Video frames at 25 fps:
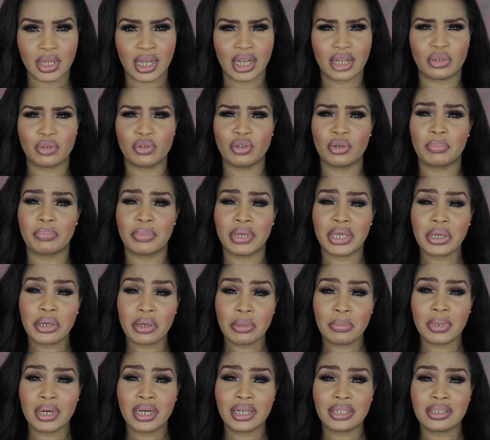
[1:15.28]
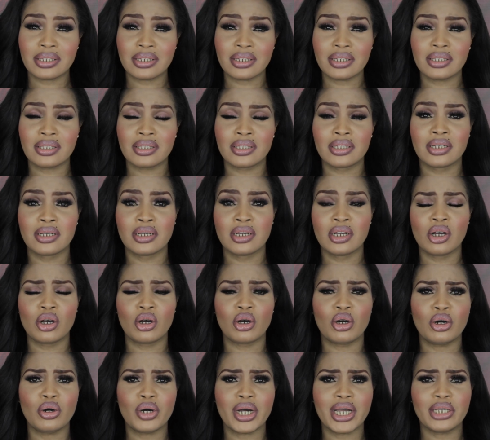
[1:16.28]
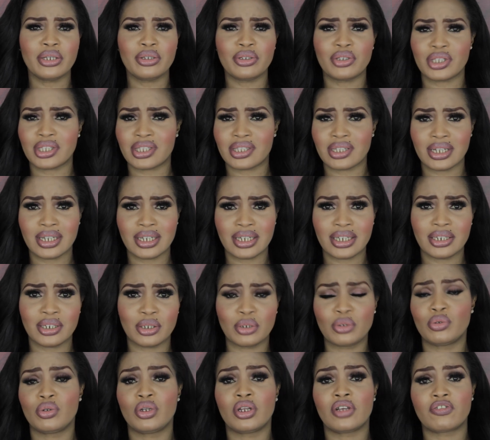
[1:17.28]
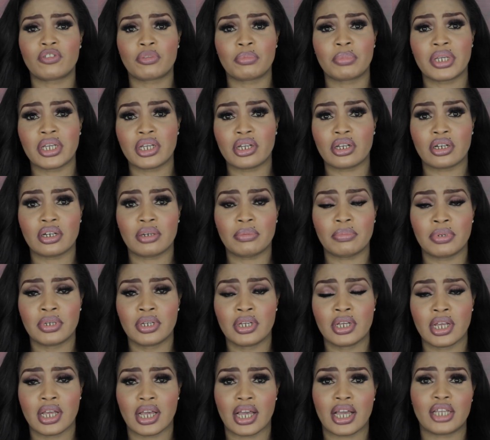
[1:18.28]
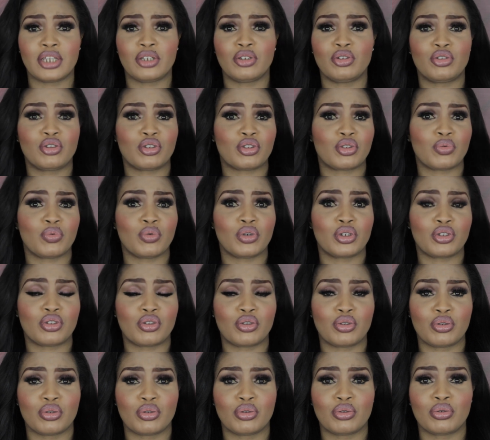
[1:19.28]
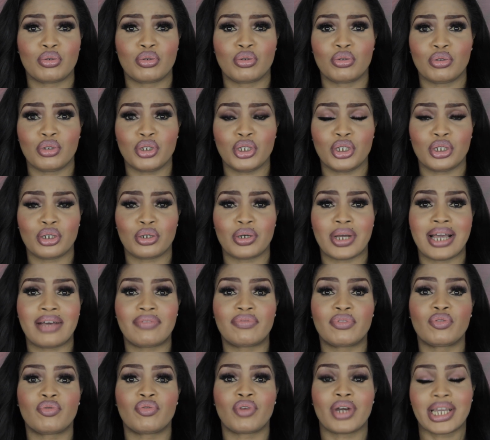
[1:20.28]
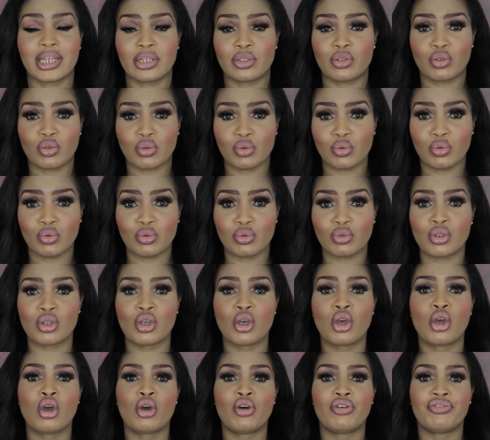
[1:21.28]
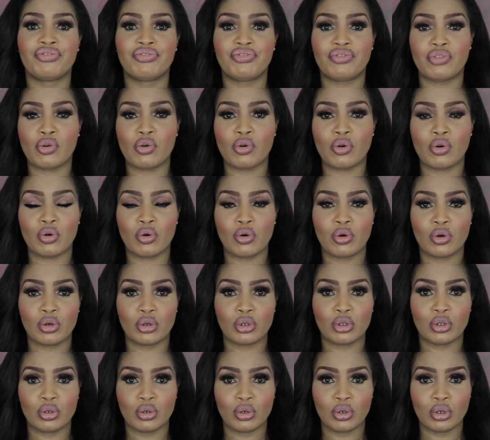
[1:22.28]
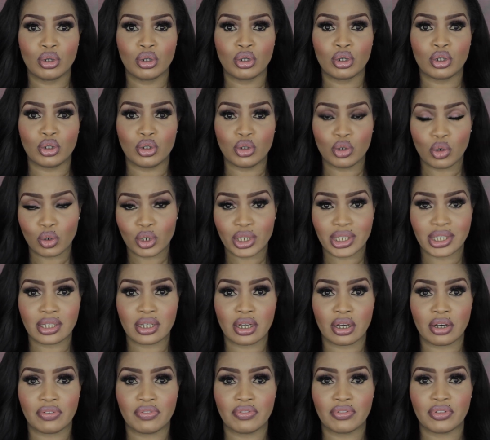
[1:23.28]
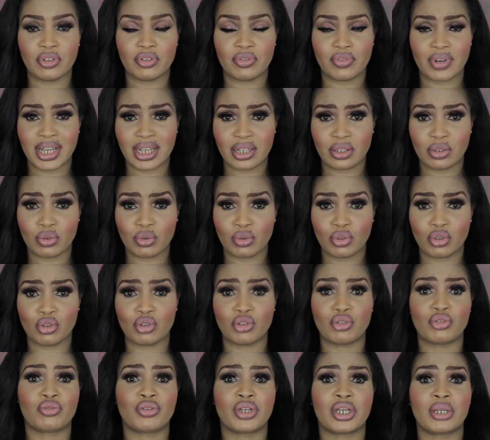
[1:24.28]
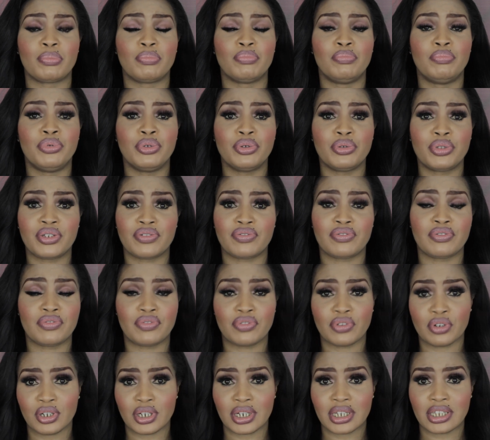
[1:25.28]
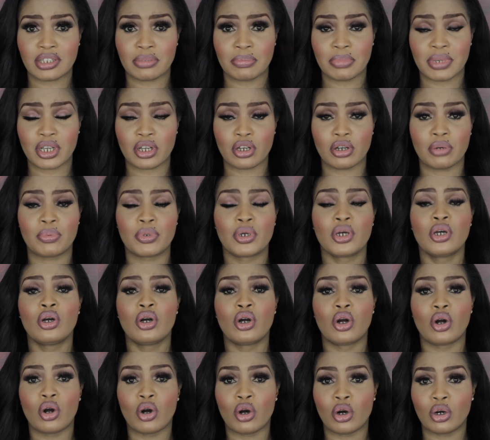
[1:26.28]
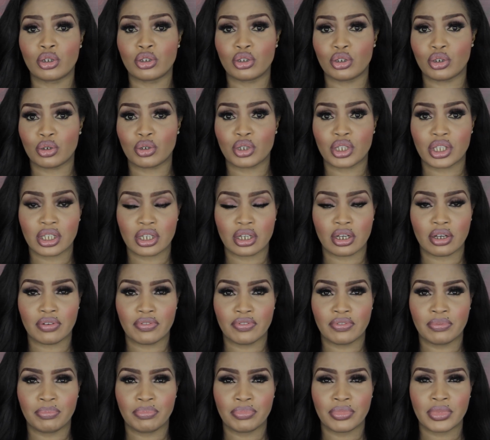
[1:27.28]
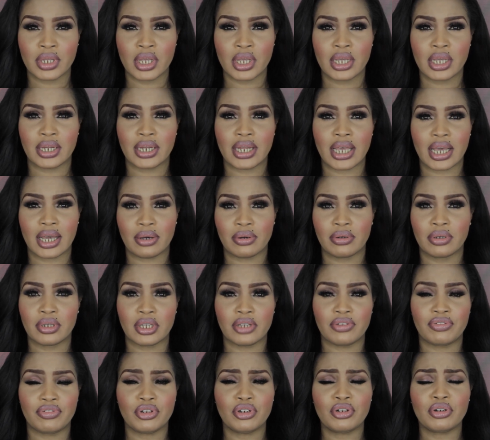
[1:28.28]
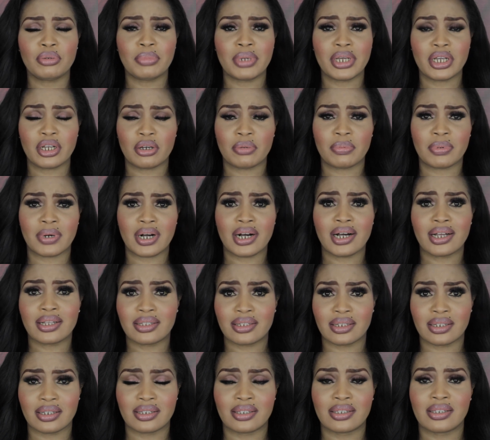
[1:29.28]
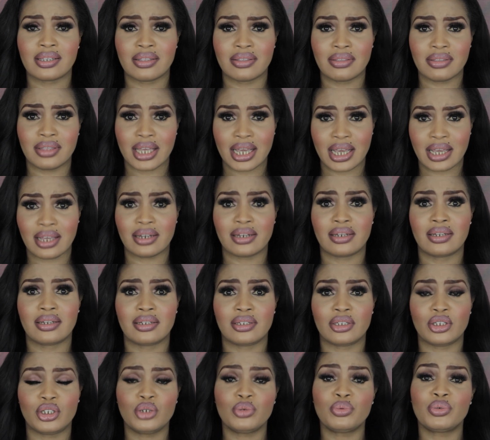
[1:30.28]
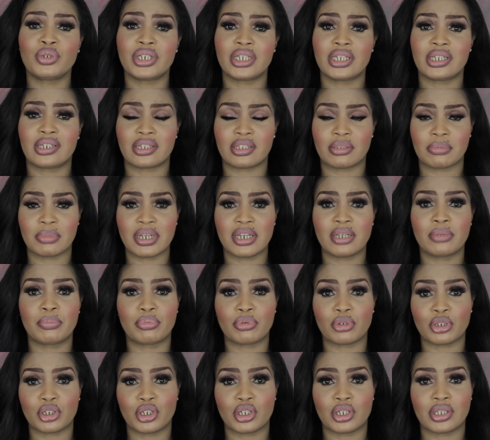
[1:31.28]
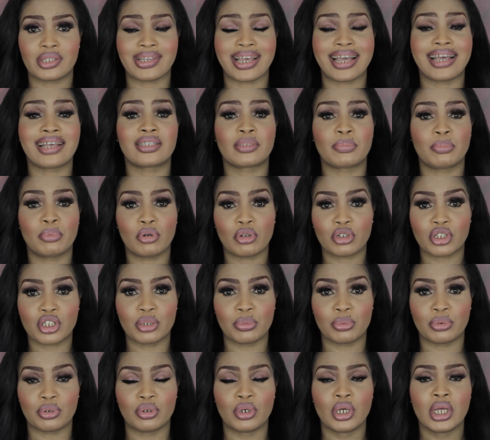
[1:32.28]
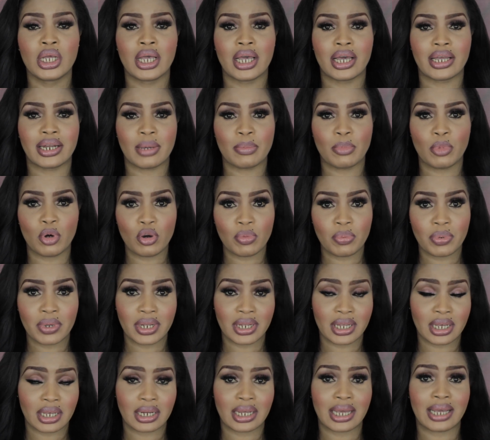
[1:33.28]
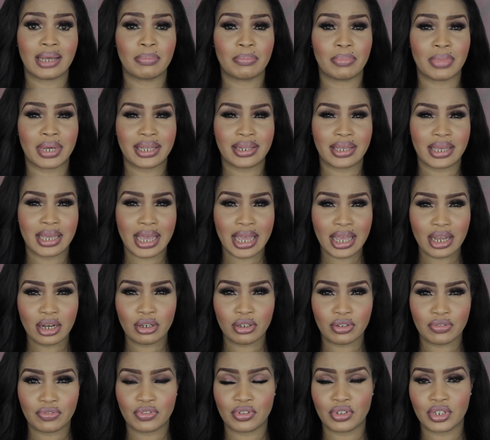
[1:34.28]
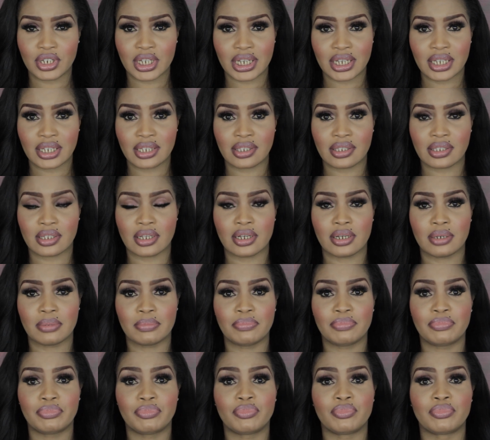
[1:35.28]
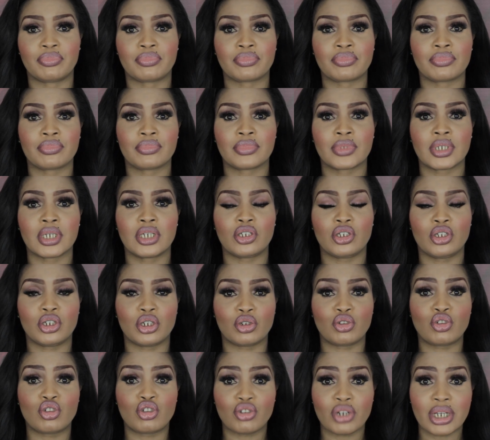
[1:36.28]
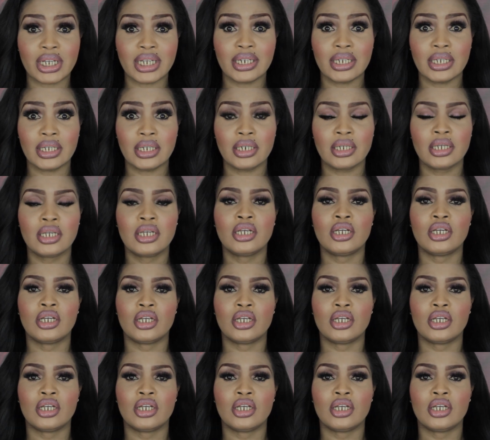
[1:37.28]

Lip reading: Are you a makeup artist? Or are you just the lady who loves makeup and you just want to, you know, have the right tools for yourself, the right tools to create beautiful, flawless makeup on yourself? Now, if you're a makeup artist, then you would need as many brushes as possible. And I'm hoping that by the end of today's, training,